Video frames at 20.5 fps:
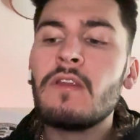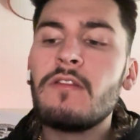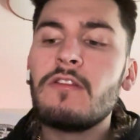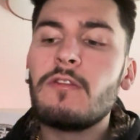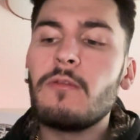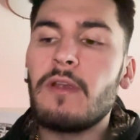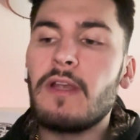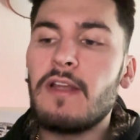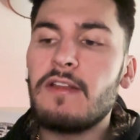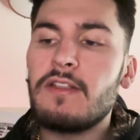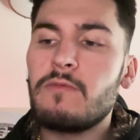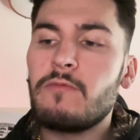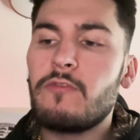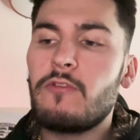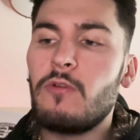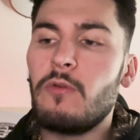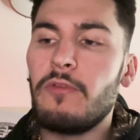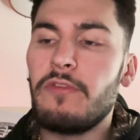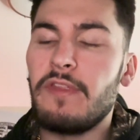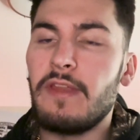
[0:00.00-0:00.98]
So I got some
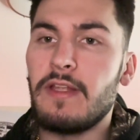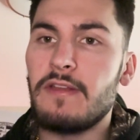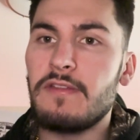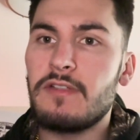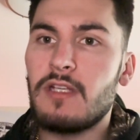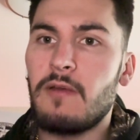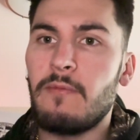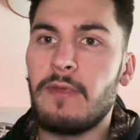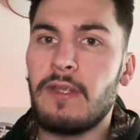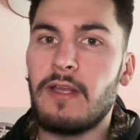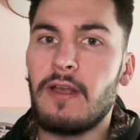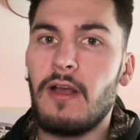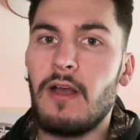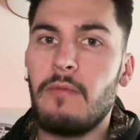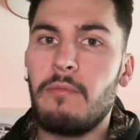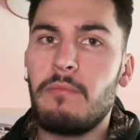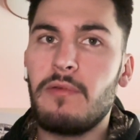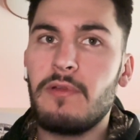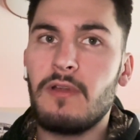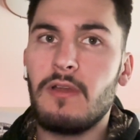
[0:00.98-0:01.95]
cool things coming
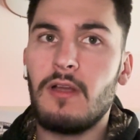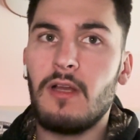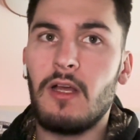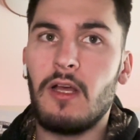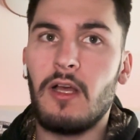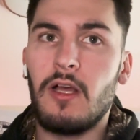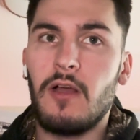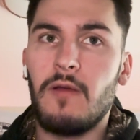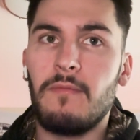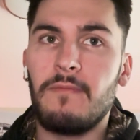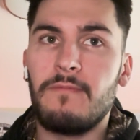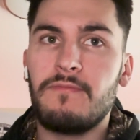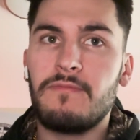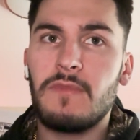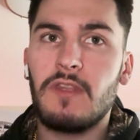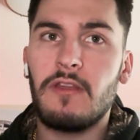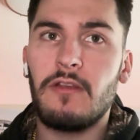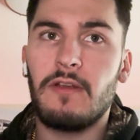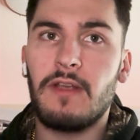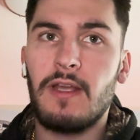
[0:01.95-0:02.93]
up.
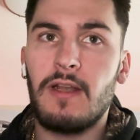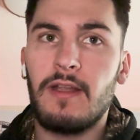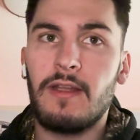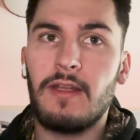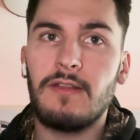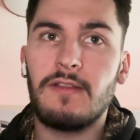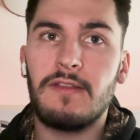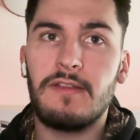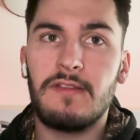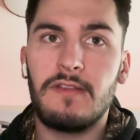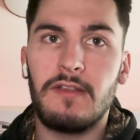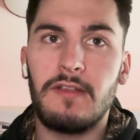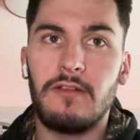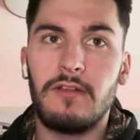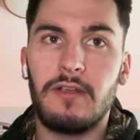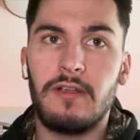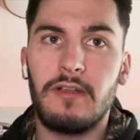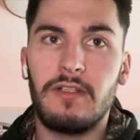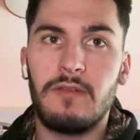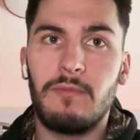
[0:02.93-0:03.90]
You'll kind of get to see a
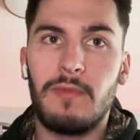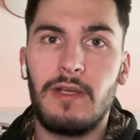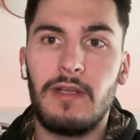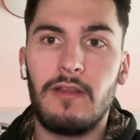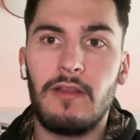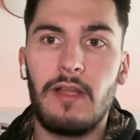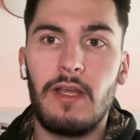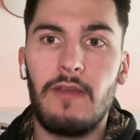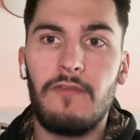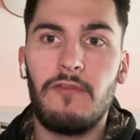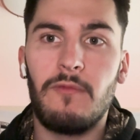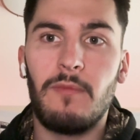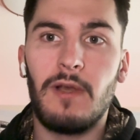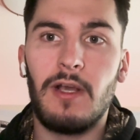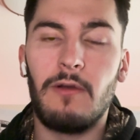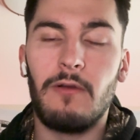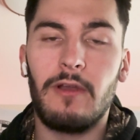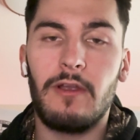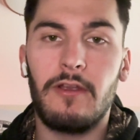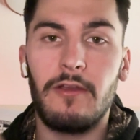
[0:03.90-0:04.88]
look into my life
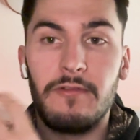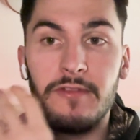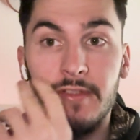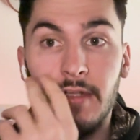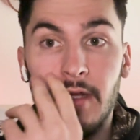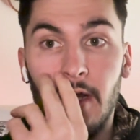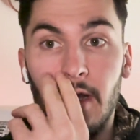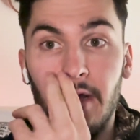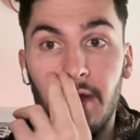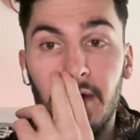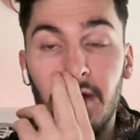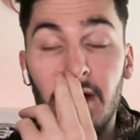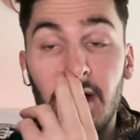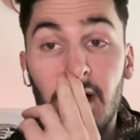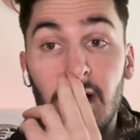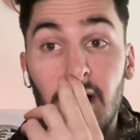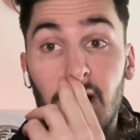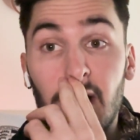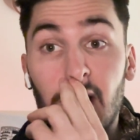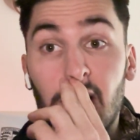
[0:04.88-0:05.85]
about what goes on,
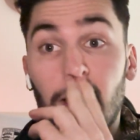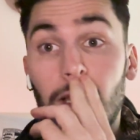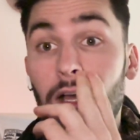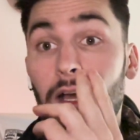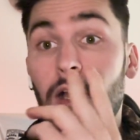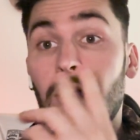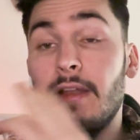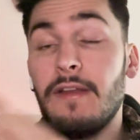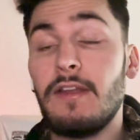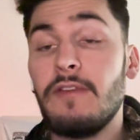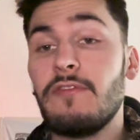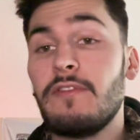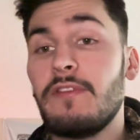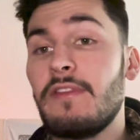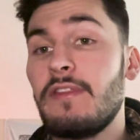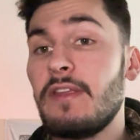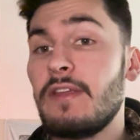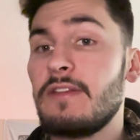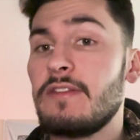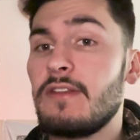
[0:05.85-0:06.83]

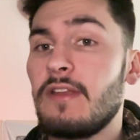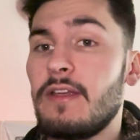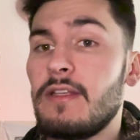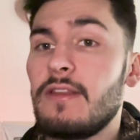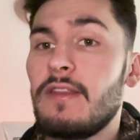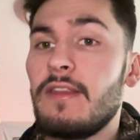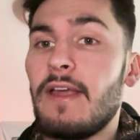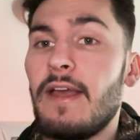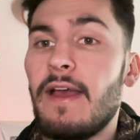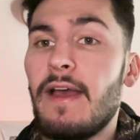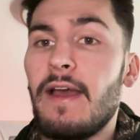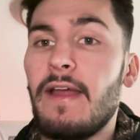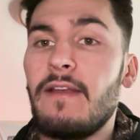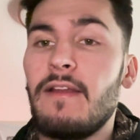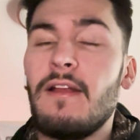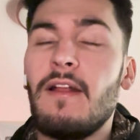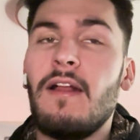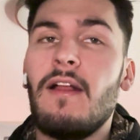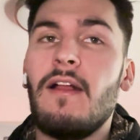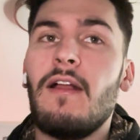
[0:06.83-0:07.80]
different things like that.
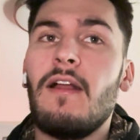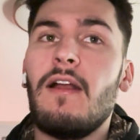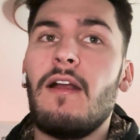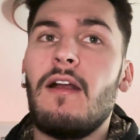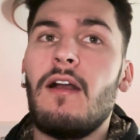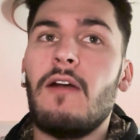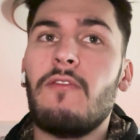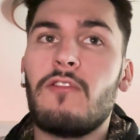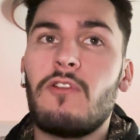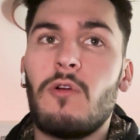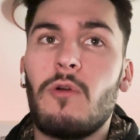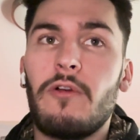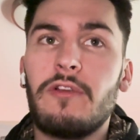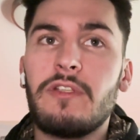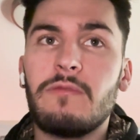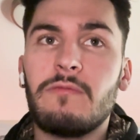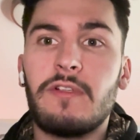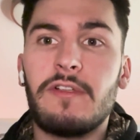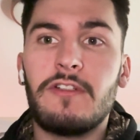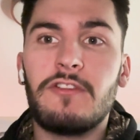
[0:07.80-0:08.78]
Of
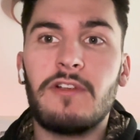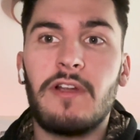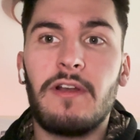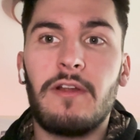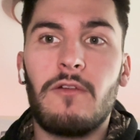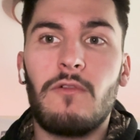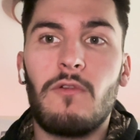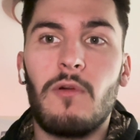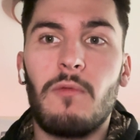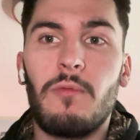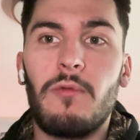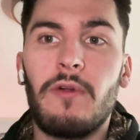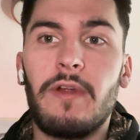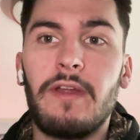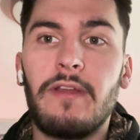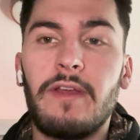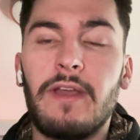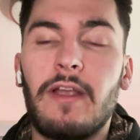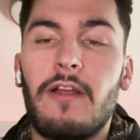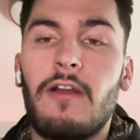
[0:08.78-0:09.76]
course, I'm going to try and
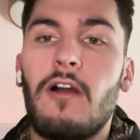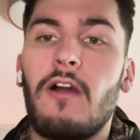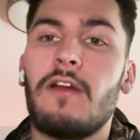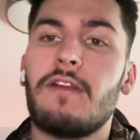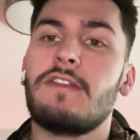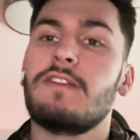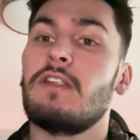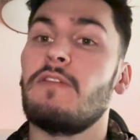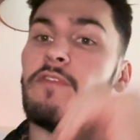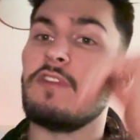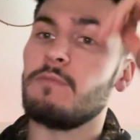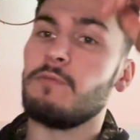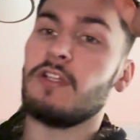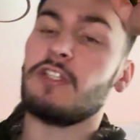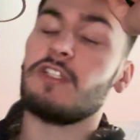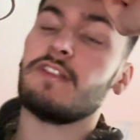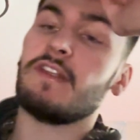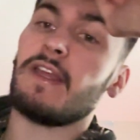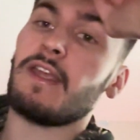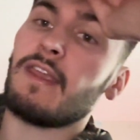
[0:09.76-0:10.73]
incorporate like car stuff as
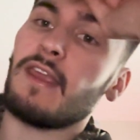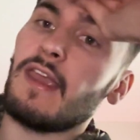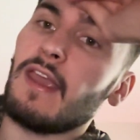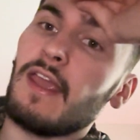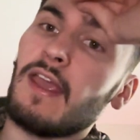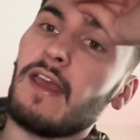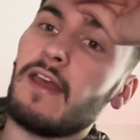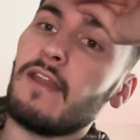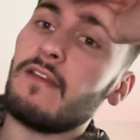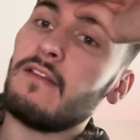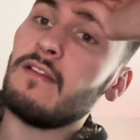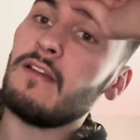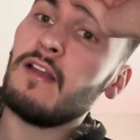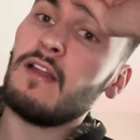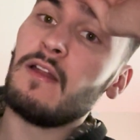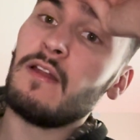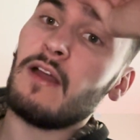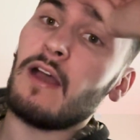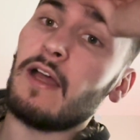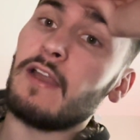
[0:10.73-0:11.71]
much as I can.
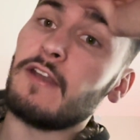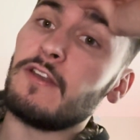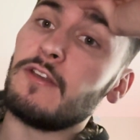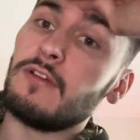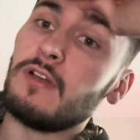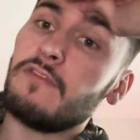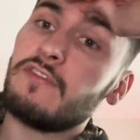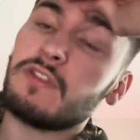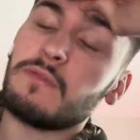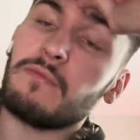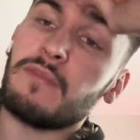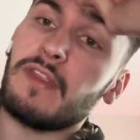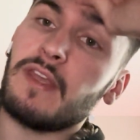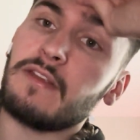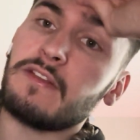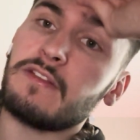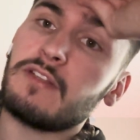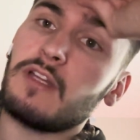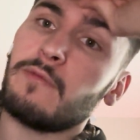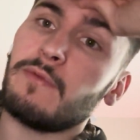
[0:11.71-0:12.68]
I do have some
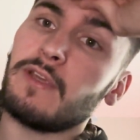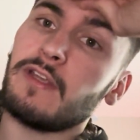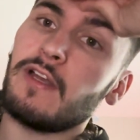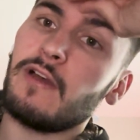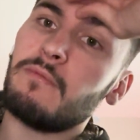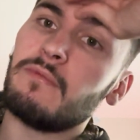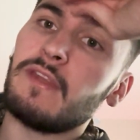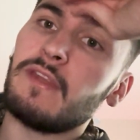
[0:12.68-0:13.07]
things coming up